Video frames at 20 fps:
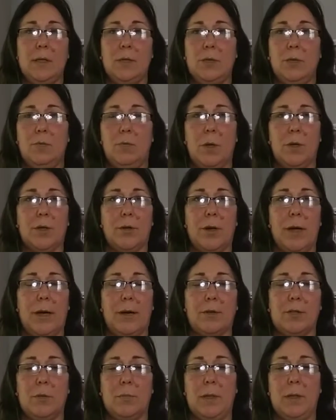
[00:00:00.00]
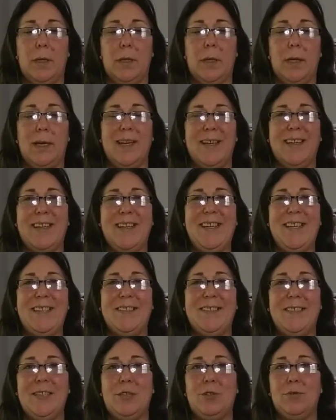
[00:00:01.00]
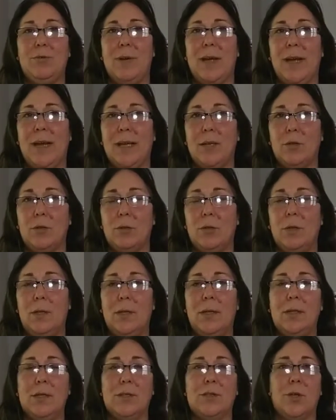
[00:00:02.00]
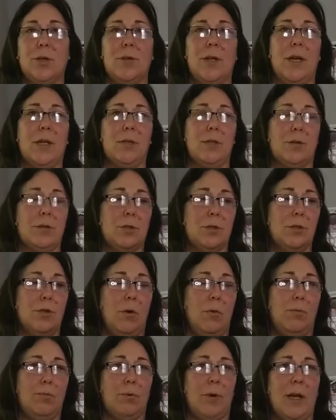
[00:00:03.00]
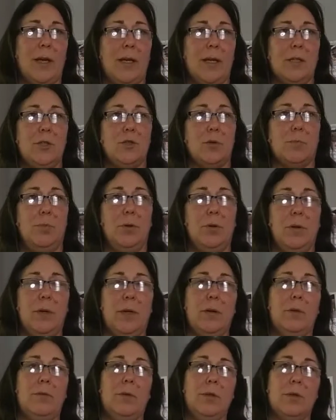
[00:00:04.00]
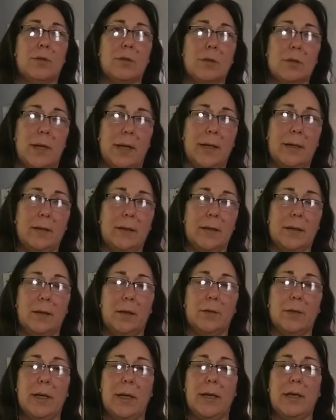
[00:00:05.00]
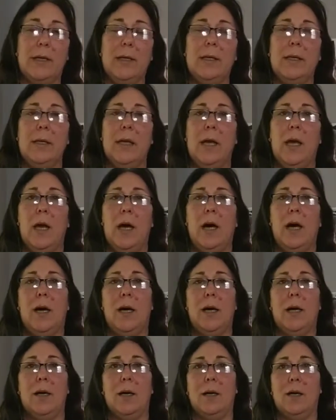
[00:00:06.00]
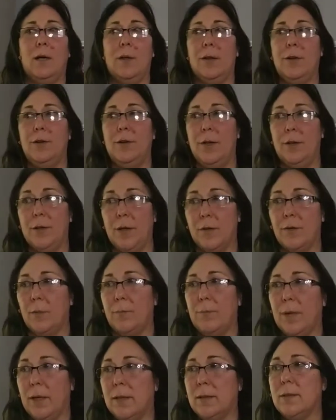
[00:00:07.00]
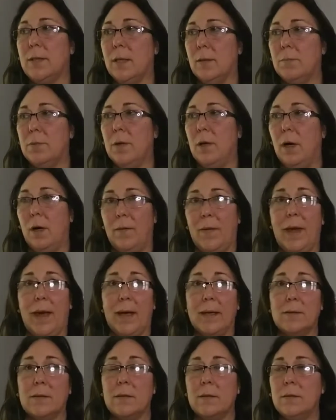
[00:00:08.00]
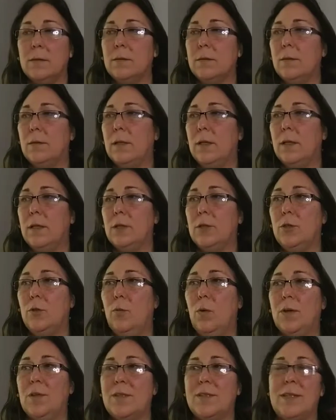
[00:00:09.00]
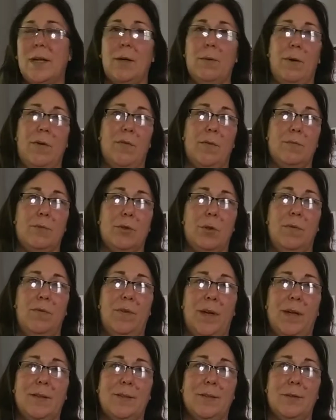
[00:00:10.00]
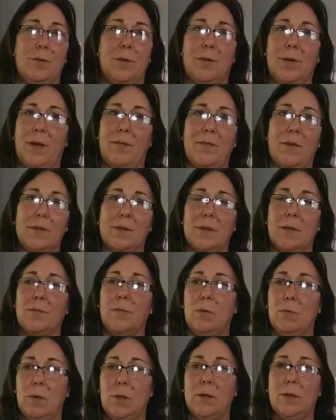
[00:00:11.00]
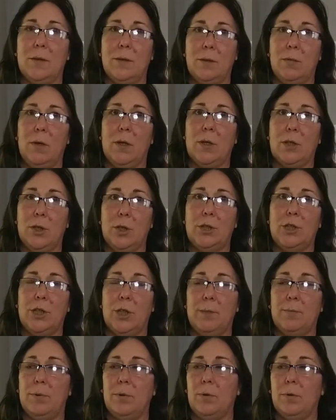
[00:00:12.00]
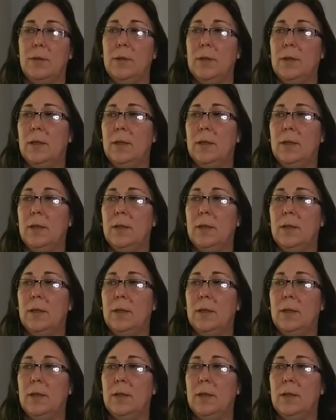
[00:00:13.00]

You want your hair to be easy to handle so that there's no breakage or pulling when you're styling, okay? And another big tip on that, you want to stay away from sulfates and all that fun stuff. You want good shampoo.